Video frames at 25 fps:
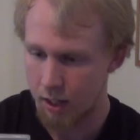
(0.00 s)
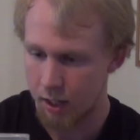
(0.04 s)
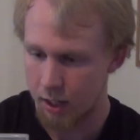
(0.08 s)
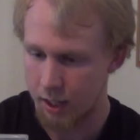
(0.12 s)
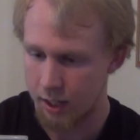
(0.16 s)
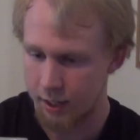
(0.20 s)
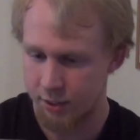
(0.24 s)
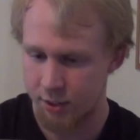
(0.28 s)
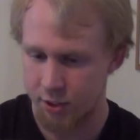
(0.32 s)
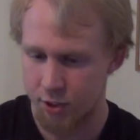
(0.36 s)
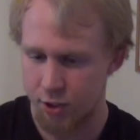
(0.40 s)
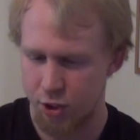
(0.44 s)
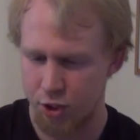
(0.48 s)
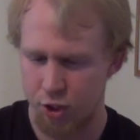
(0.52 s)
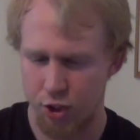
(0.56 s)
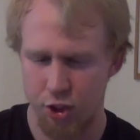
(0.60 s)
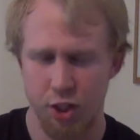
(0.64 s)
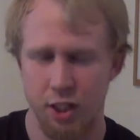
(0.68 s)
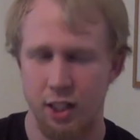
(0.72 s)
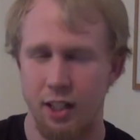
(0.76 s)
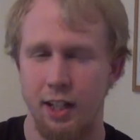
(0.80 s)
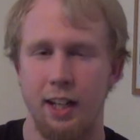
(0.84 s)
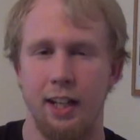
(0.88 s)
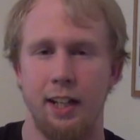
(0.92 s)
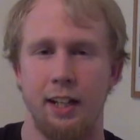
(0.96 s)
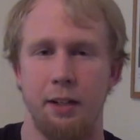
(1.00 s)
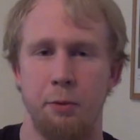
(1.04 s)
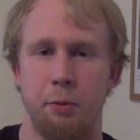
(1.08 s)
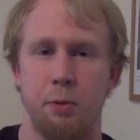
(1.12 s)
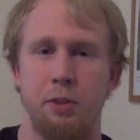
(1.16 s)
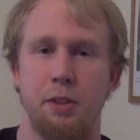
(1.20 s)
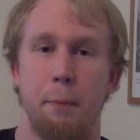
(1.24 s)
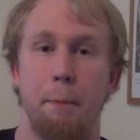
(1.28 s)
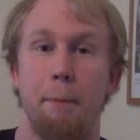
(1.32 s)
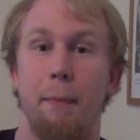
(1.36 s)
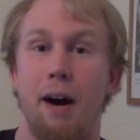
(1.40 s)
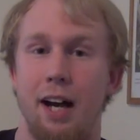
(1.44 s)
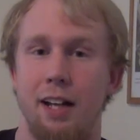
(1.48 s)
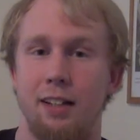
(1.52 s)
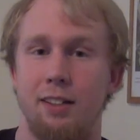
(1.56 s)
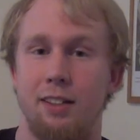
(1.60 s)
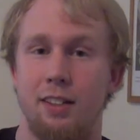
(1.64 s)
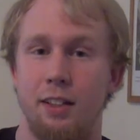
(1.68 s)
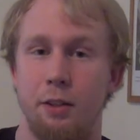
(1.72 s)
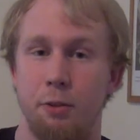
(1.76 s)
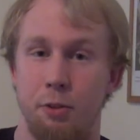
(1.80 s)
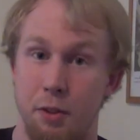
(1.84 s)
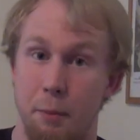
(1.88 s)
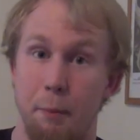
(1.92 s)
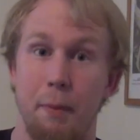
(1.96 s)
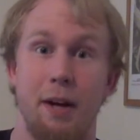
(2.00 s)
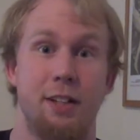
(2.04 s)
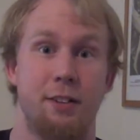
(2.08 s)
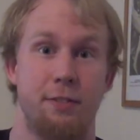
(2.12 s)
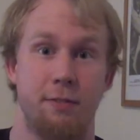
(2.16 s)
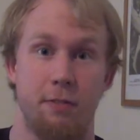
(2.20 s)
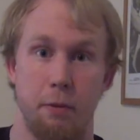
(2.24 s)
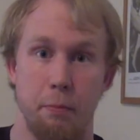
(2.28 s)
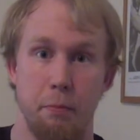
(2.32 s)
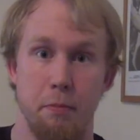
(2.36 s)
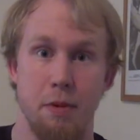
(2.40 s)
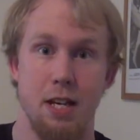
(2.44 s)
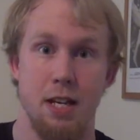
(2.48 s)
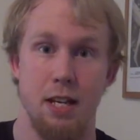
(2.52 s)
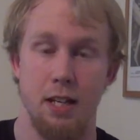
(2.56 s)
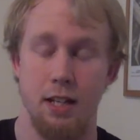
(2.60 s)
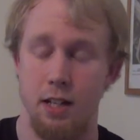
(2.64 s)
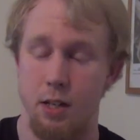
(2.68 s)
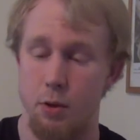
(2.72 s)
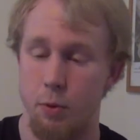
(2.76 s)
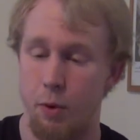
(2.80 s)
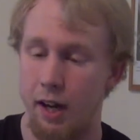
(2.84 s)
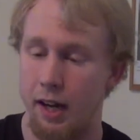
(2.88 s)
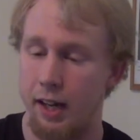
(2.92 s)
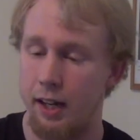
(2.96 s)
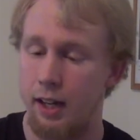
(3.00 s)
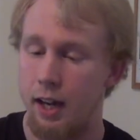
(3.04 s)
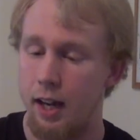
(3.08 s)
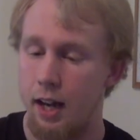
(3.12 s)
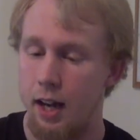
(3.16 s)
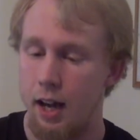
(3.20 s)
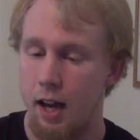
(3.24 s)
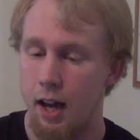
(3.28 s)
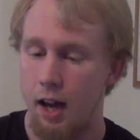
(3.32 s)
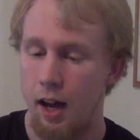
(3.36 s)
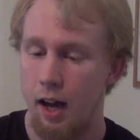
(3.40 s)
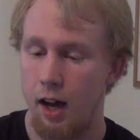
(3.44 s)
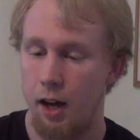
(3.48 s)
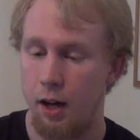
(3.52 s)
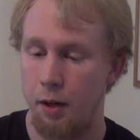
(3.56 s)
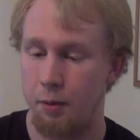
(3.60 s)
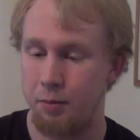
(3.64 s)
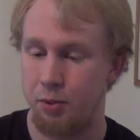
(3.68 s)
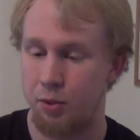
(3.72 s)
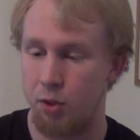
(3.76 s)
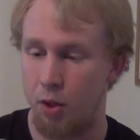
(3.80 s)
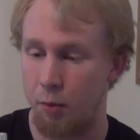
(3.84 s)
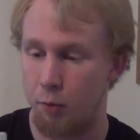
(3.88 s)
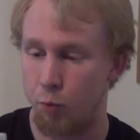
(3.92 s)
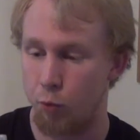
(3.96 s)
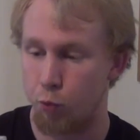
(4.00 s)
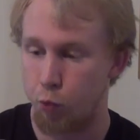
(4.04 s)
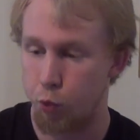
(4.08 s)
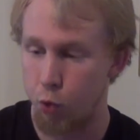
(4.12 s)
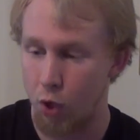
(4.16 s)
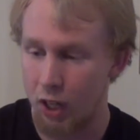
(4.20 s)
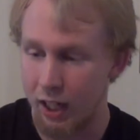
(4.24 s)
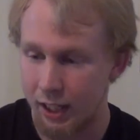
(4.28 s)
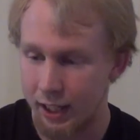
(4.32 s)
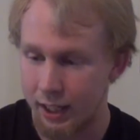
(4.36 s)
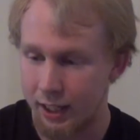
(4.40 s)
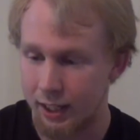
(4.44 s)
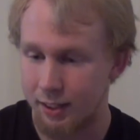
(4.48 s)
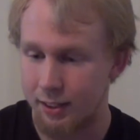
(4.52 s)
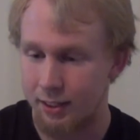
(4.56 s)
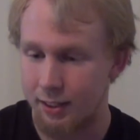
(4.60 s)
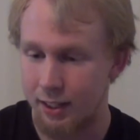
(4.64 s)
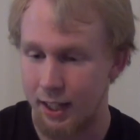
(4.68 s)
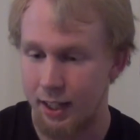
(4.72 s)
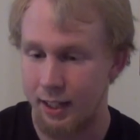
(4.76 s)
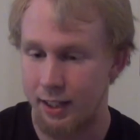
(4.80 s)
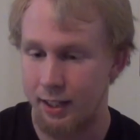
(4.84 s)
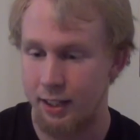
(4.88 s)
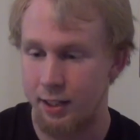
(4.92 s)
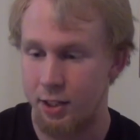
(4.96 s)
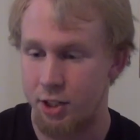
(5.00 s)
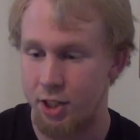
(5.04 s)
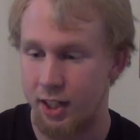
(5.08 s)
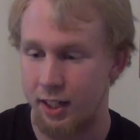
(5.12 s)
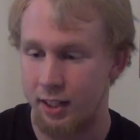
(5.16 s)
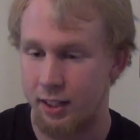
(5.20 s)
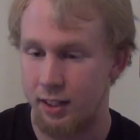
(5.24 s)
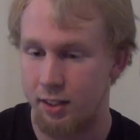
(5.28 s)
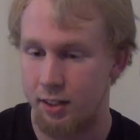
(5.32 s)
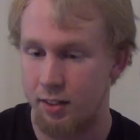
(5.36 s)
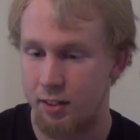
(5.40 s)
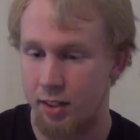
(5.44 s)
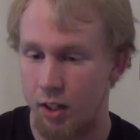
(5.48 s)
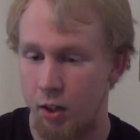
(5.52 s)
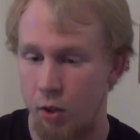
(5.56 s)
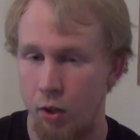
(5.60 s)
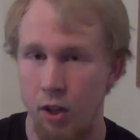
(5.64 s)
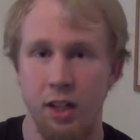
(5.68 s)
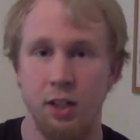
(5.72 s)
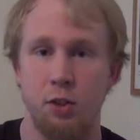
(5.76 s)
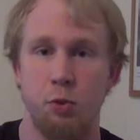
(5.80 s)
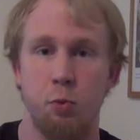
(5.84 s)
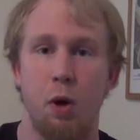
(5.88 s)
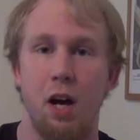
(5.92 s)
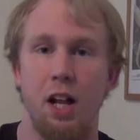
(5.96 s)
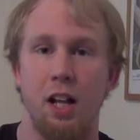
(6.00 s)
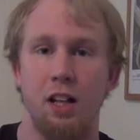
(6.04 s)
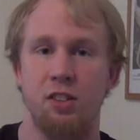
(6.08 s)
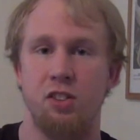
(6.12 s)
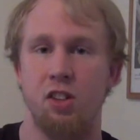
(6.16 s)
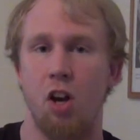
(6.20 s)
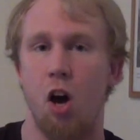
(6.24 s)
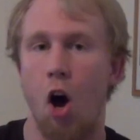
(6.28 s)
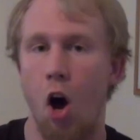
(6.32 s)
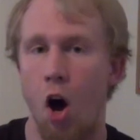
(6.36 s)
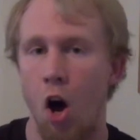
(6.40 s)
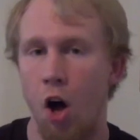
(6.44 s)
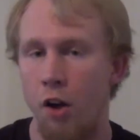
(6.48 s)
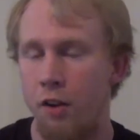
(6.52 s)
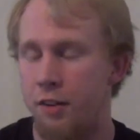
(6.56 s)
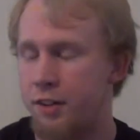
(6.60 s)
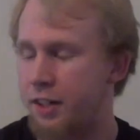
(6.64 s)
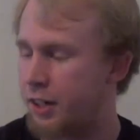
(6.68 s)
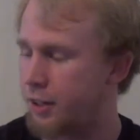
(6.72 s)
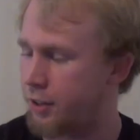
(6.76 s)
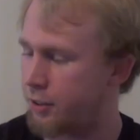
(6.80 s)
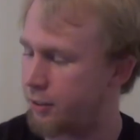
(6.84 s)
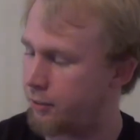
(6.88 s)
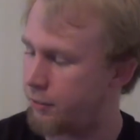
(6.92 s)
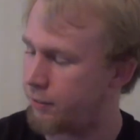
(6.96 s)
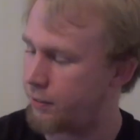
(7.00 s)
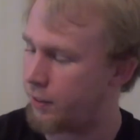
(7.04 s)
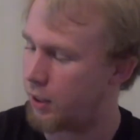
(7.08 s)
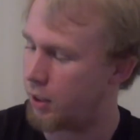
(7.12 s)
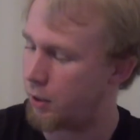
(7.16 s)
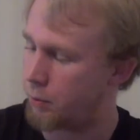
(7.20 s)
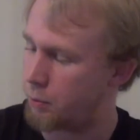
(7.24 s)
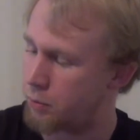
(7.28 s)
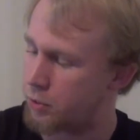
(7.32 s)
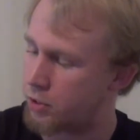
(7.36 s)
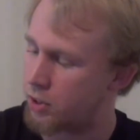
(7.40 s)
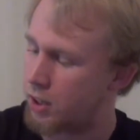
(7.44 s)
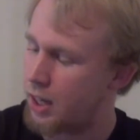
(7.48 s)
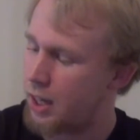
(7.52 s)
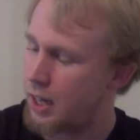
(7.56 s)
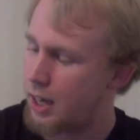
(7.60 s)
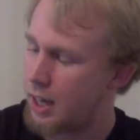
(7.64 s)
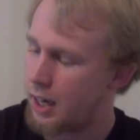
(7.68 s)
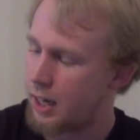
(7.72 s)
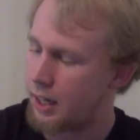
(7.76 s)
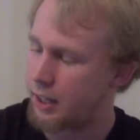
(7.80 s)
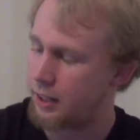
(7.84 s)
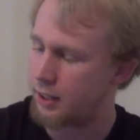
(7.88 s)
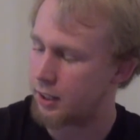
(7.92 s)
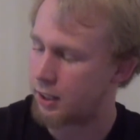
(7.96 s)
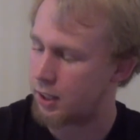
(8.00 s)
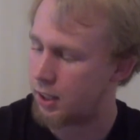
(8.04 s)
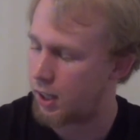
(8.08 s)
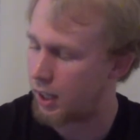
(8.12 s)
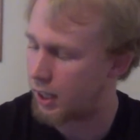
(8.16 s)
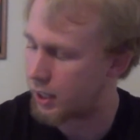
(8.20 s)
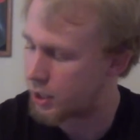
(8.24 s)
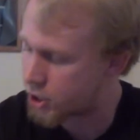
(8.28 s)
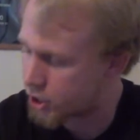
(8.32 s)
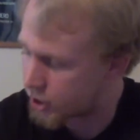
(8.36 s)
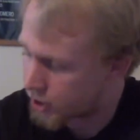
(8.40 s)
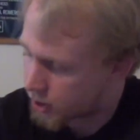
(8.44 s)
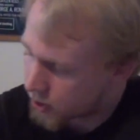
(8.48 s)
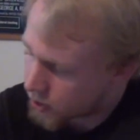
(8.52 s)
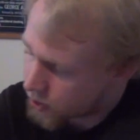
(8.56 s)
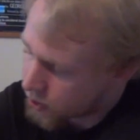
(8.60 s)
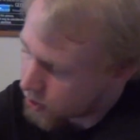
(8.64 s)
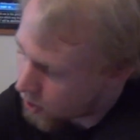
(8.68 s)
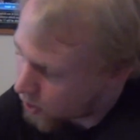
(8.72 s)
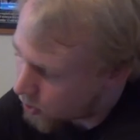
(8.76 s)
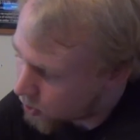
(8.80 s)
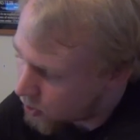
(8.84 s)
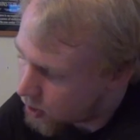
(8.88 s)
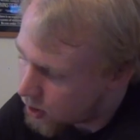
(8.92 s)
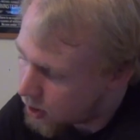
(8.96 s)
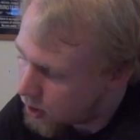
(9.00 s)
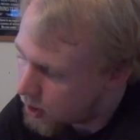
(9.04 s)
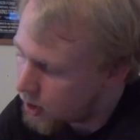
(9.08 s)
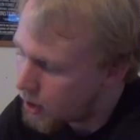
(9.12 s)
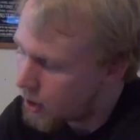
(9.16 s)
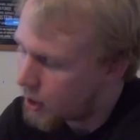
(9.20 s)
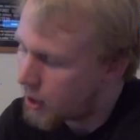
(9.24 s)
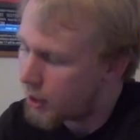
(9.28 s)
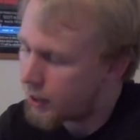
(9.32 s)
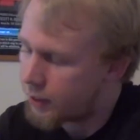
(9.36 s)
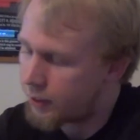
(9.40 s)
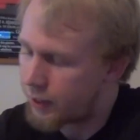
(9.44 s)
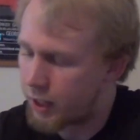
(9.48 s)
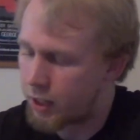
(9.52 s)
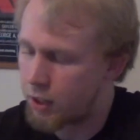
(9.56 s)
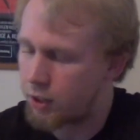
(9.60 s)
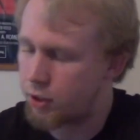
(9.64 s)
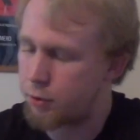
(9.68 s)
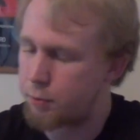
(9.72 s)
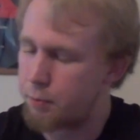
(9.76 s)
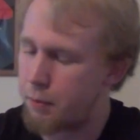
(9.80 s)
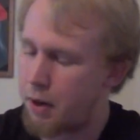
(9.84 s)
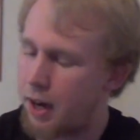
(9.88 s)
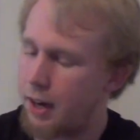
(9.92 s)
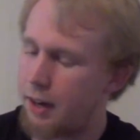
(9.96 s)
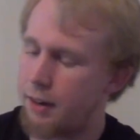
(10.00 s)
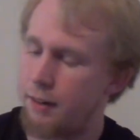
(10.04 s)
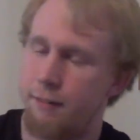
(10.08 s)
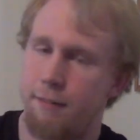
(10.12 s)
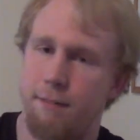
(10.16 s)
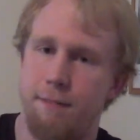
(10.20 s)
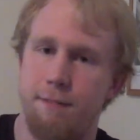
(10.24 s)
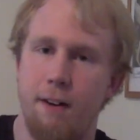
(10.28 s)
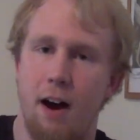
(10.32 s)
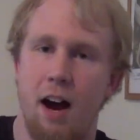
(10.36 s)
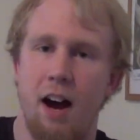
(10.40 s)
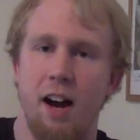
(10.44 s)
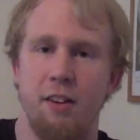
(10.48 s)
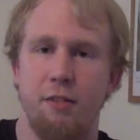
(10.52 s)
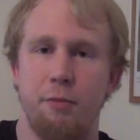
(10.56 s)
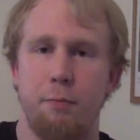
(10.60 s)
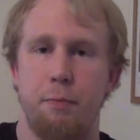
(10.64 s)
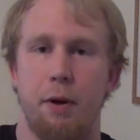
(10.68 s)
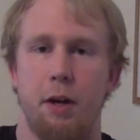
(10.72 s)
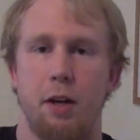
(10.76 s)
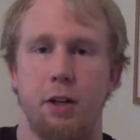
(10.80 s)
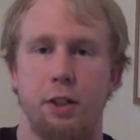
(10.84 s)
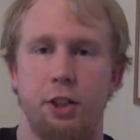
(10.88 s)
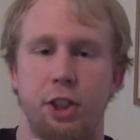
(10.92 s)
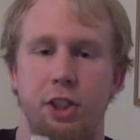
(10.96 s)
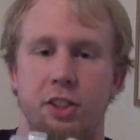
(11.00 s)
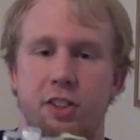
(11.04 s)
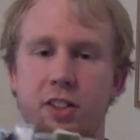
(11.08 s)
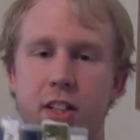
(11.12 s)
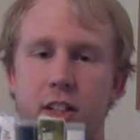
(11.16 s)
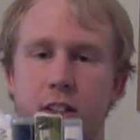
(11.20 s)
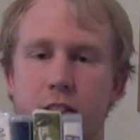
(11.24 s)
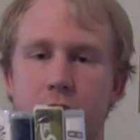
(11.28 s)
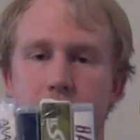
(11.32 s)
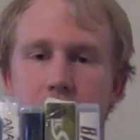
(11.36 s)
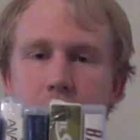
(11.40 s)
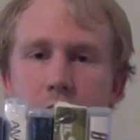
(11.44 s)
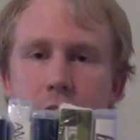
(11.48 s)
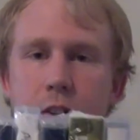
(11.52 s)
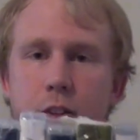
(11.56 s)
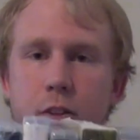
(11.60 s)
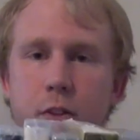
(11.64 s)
it was a must. It was a must for me anyway. So I'm really excited to check this out, as well as all the other films in the collection. So there's my 5 purchases